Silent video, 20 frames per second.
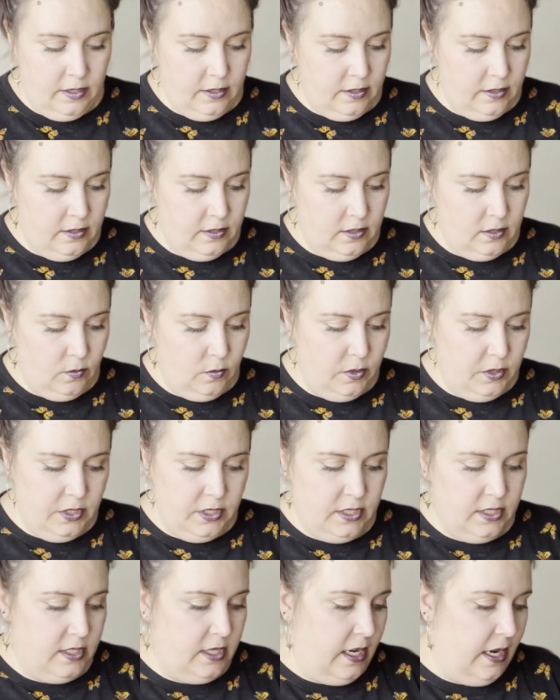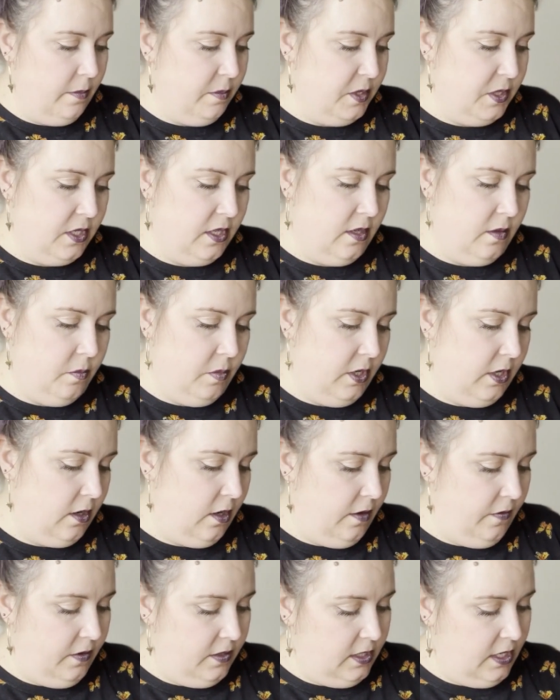So we'll just, I'm just gonna pick
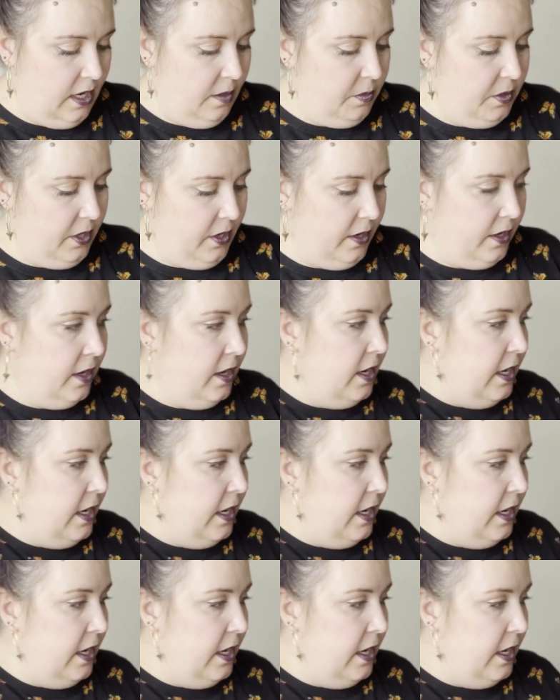off the top here.